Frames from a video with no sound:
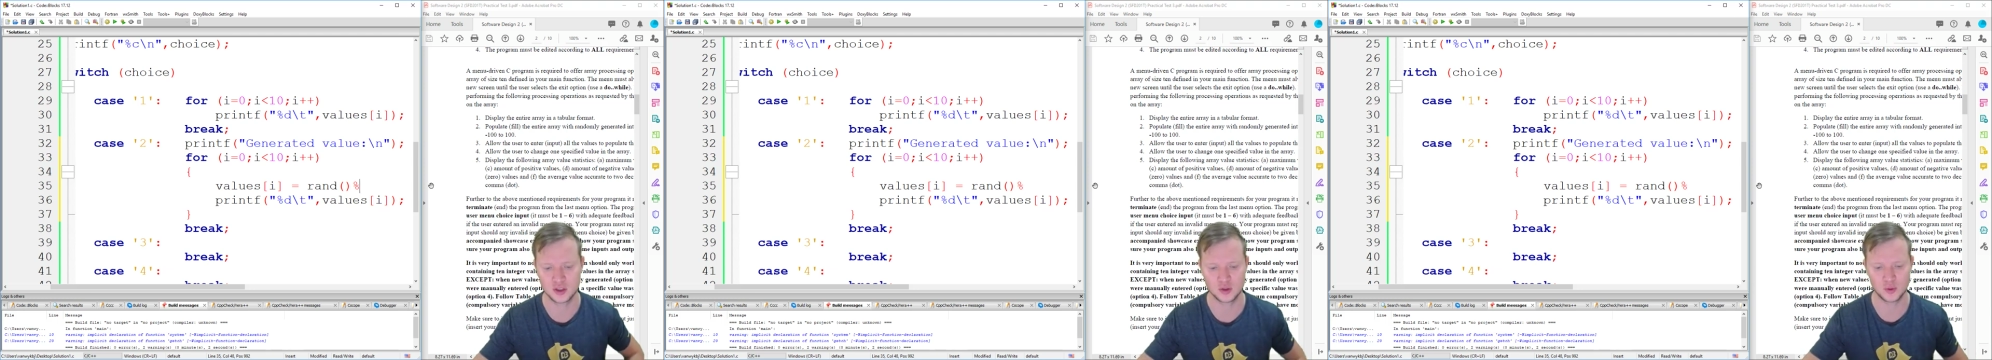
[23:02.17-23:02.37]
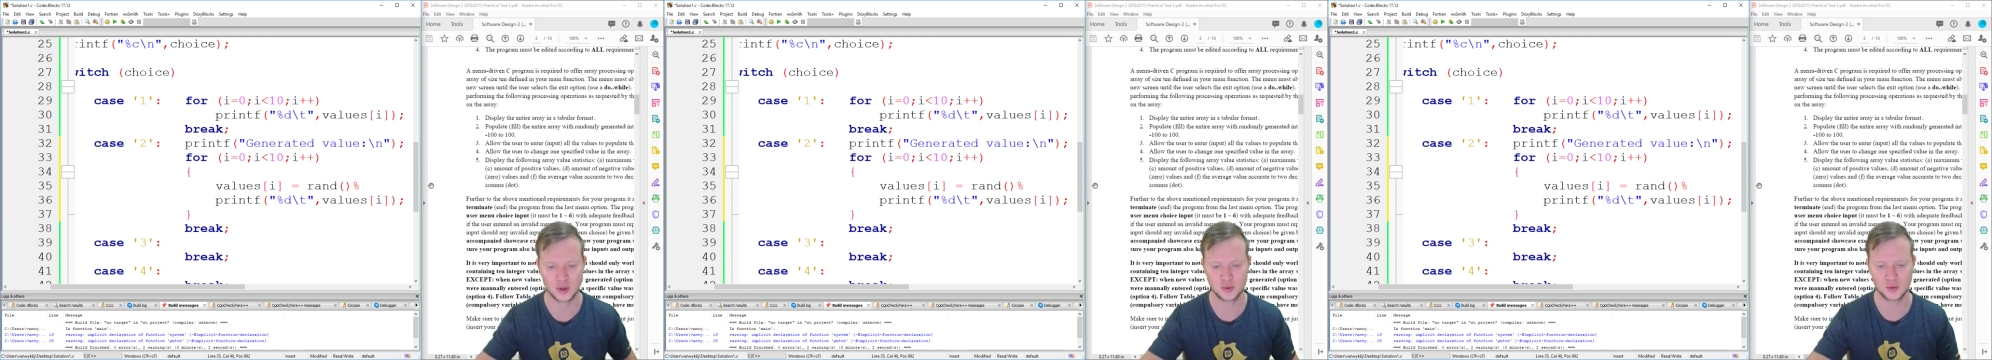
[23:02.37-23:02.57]

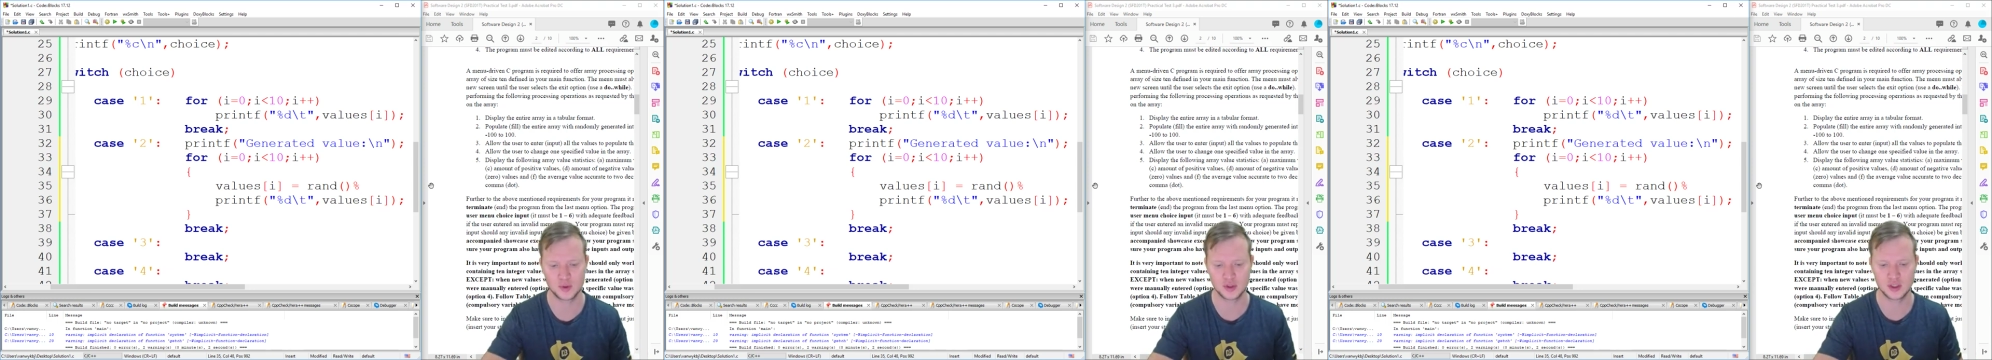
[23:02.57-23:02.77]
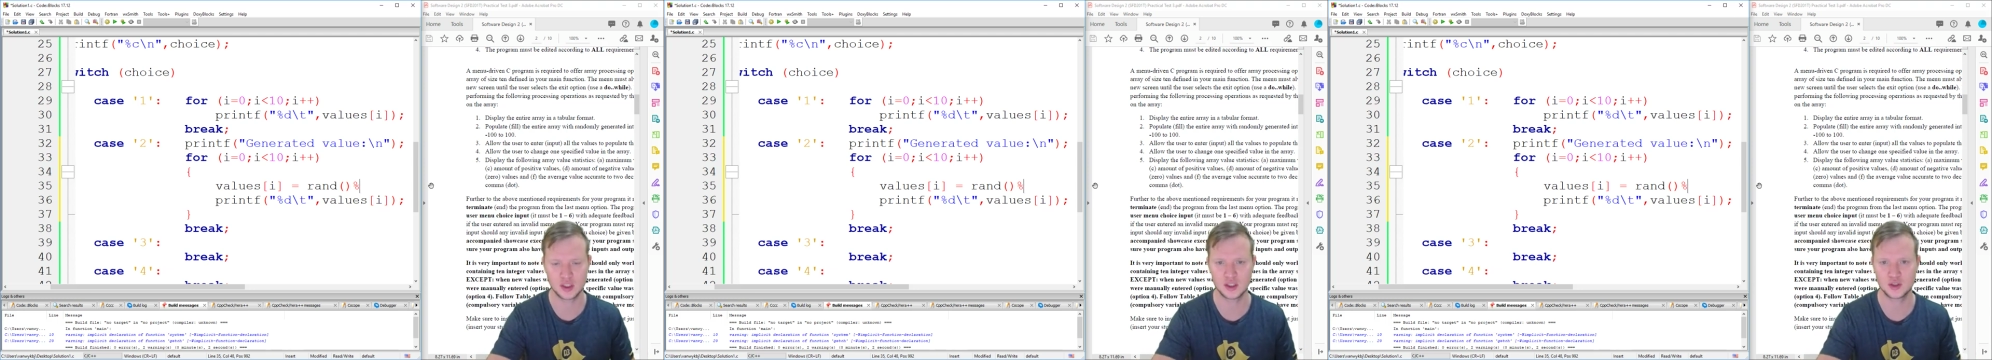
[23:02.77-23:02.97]
So what we
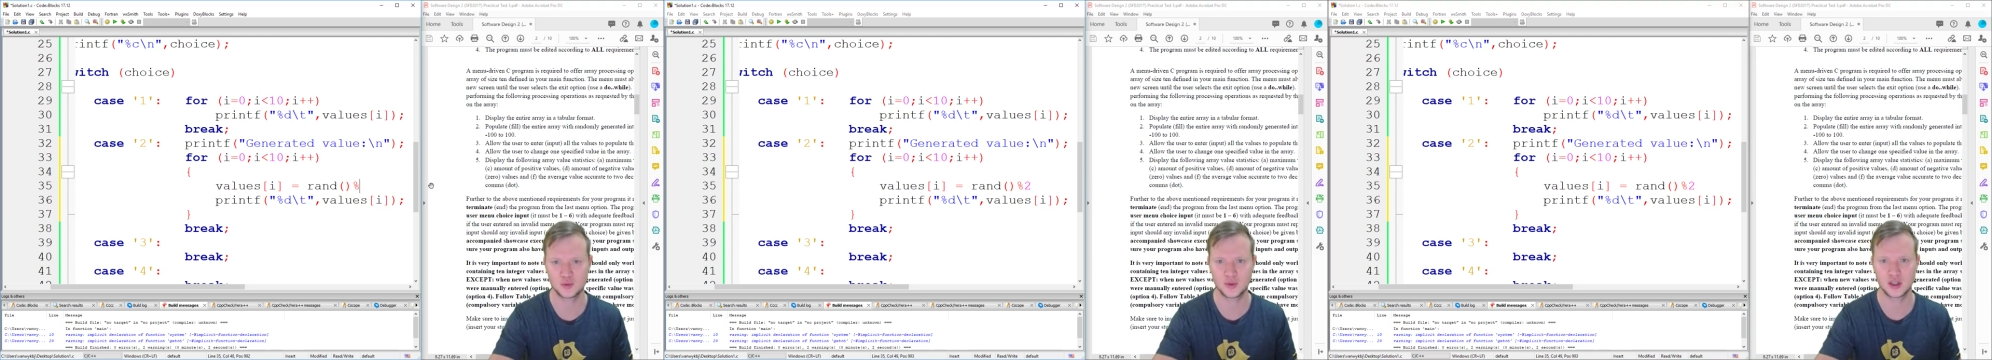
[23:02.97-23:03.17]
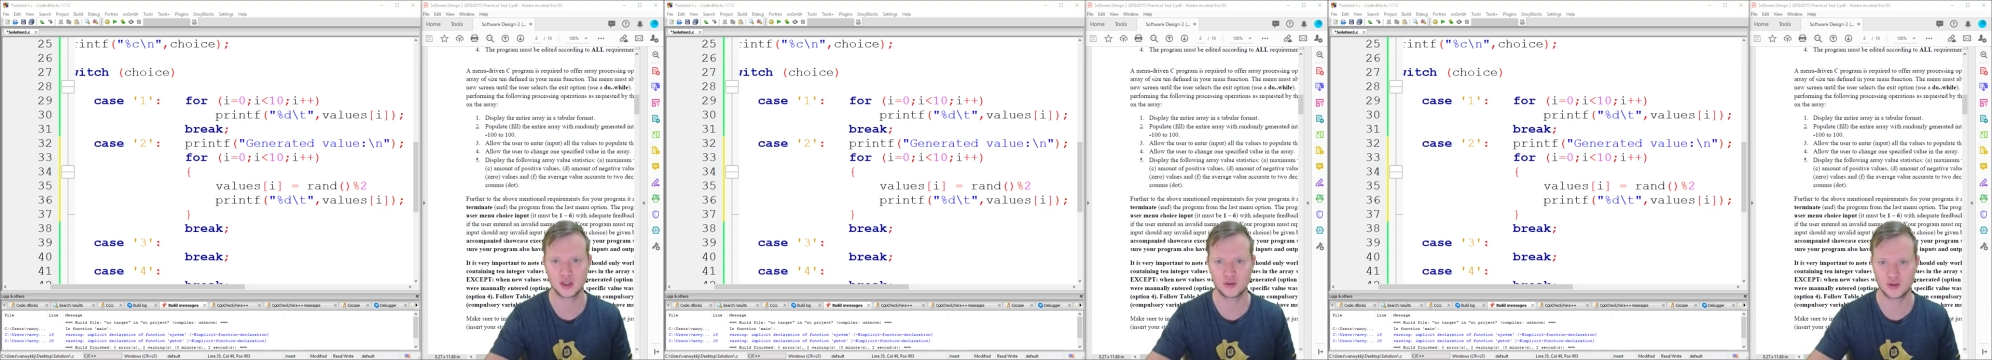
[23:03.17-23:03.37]
will say is
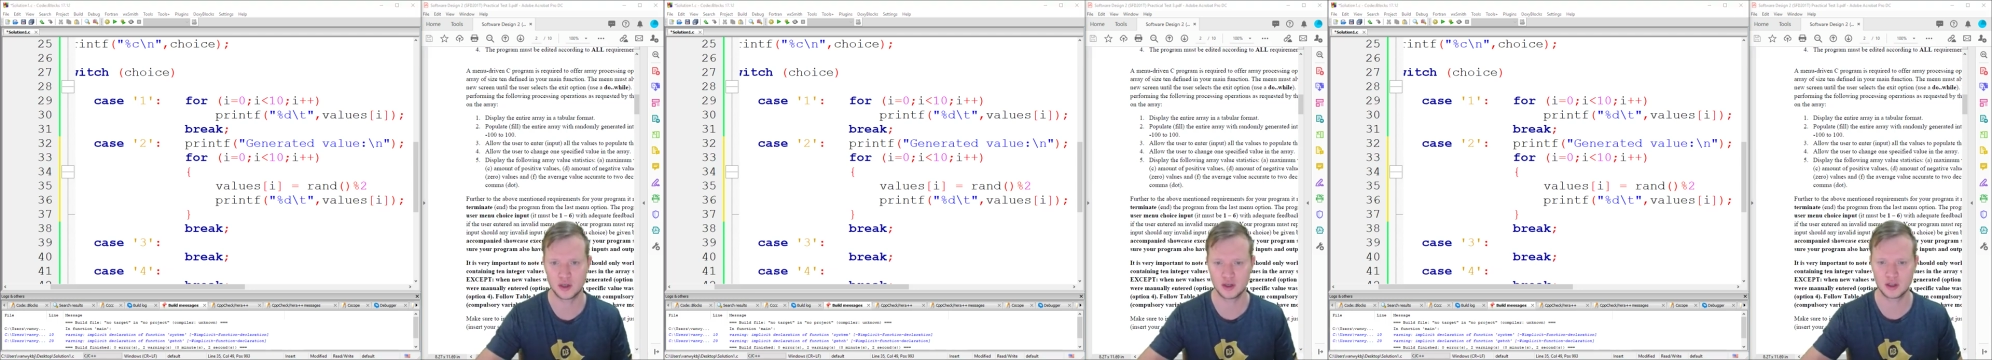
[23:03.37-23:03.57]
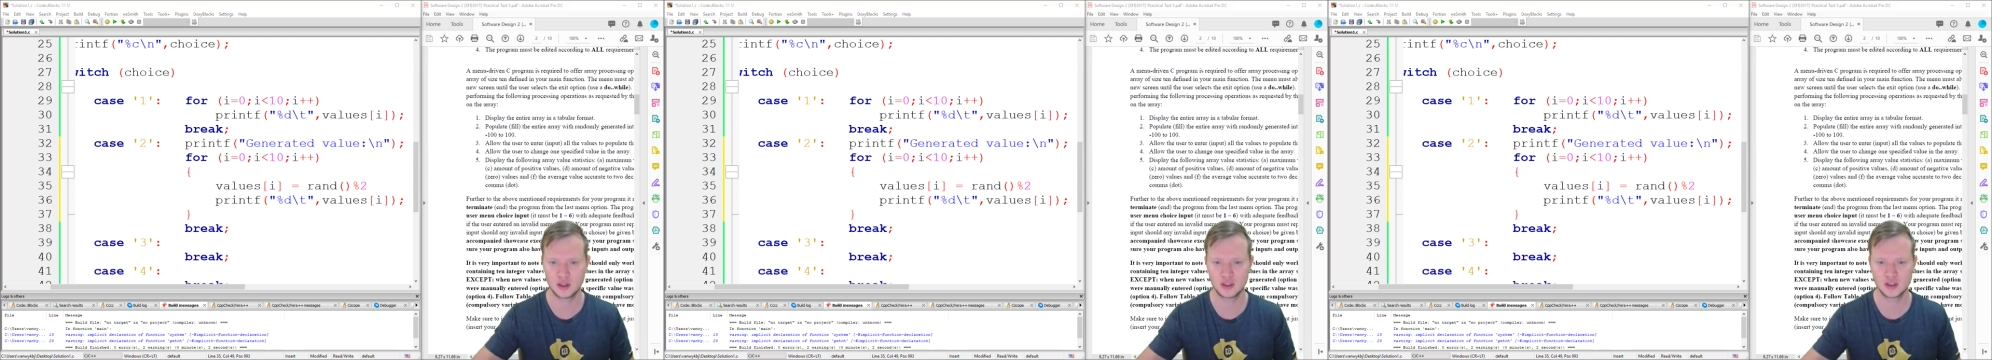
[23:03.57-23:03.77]
we're going to
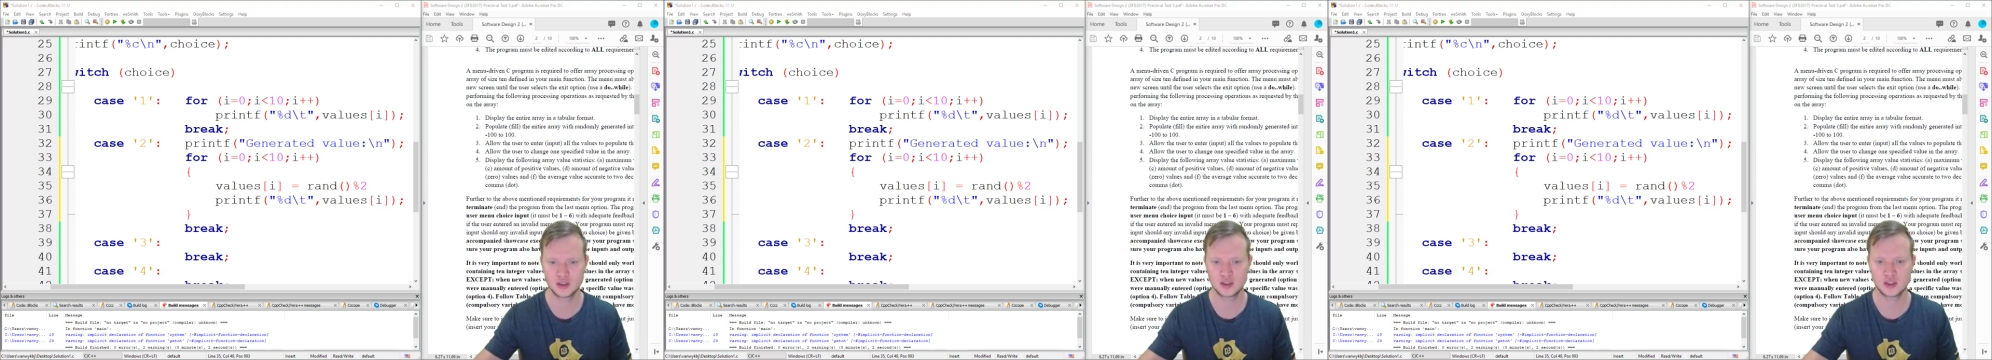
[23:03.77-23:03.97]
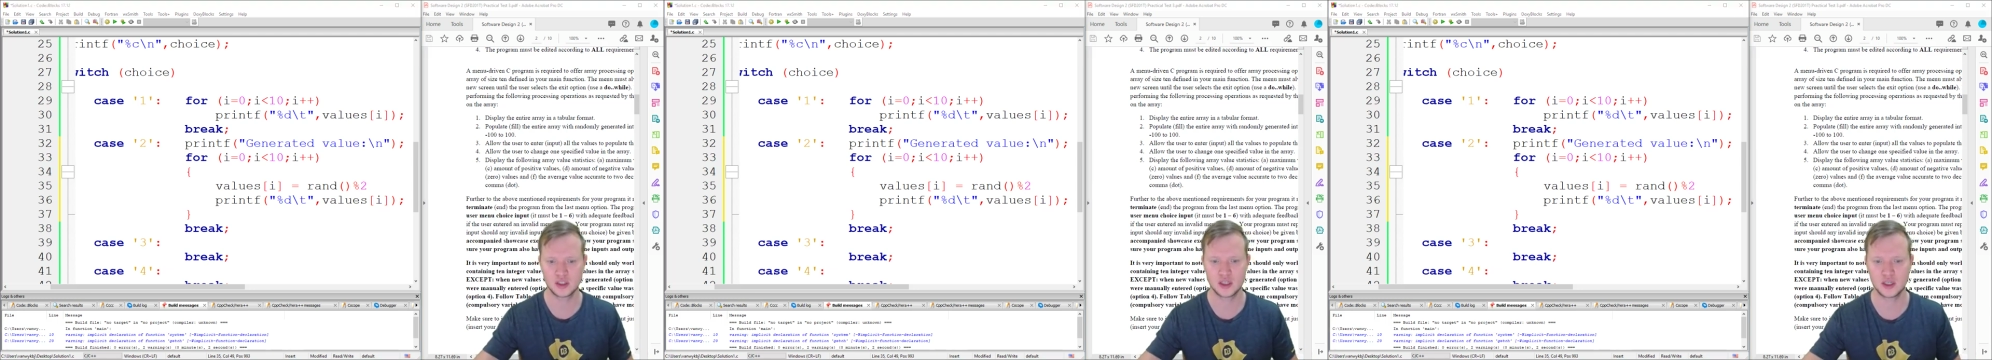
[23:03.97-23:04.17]

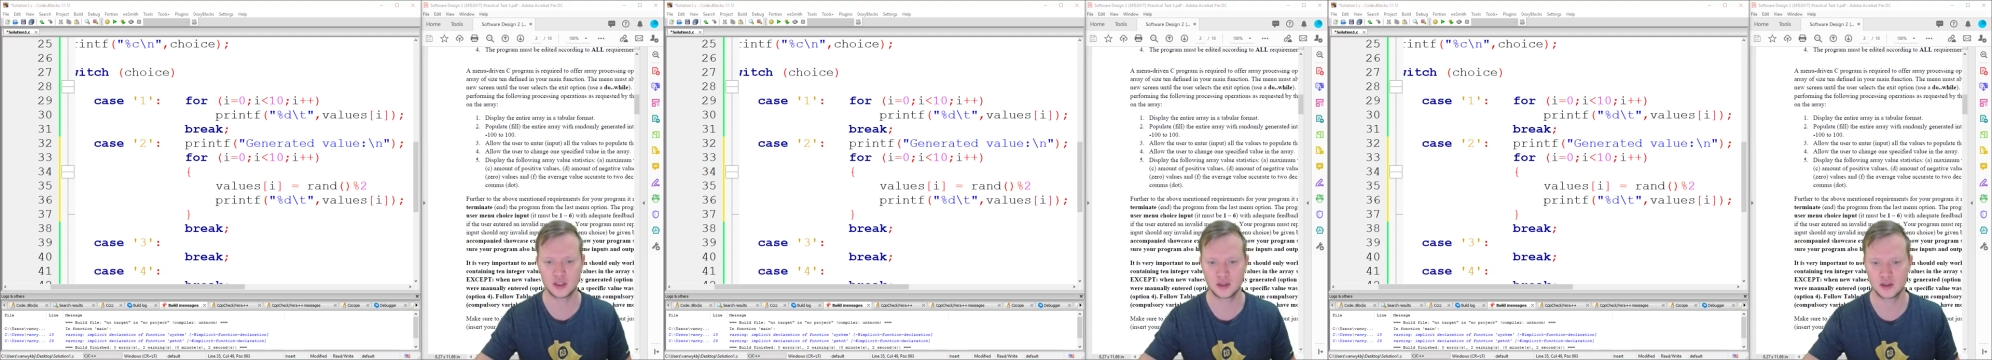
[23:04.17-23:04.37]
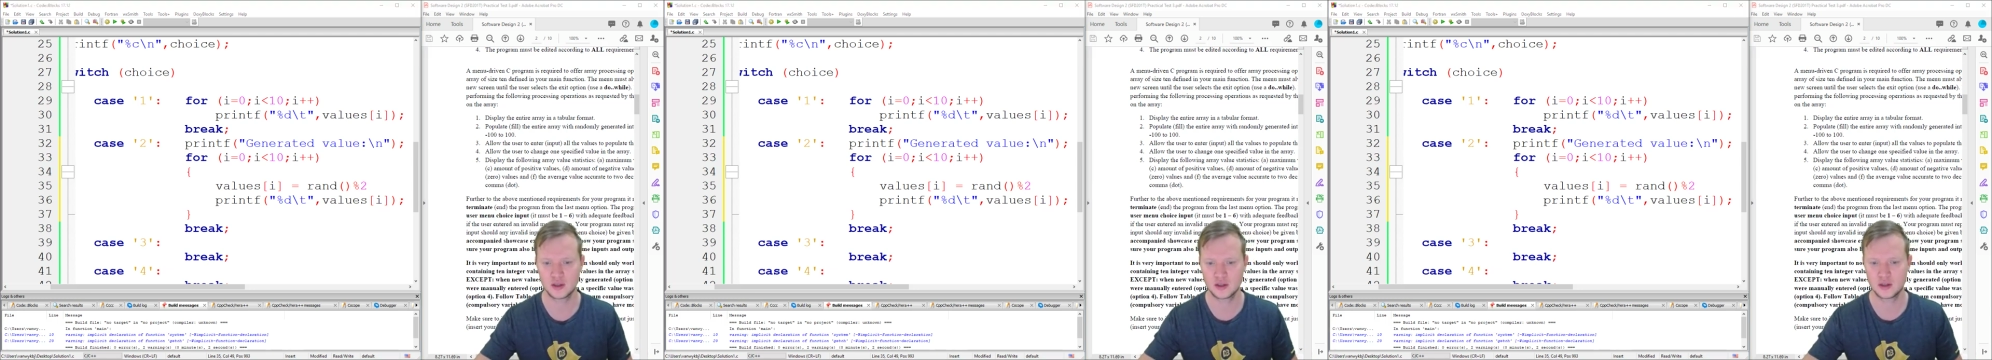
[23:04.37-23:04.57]
say